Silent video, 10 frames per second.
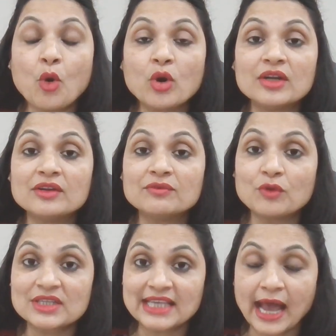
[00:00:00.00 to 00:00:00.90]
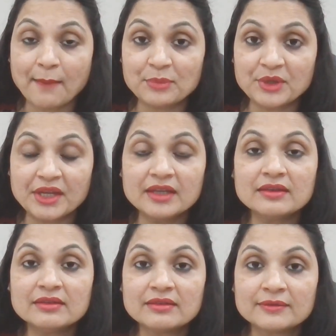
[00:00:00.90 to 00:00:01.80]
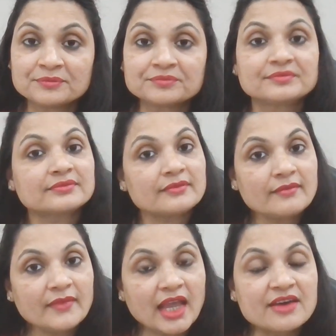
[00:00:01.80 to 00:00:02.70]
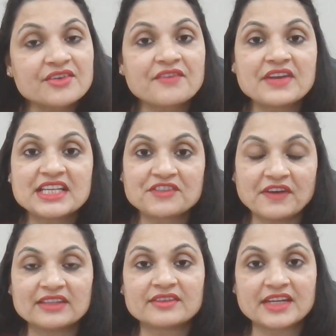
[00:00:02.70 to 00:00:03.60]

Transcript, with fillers: all was happening, Ravi's father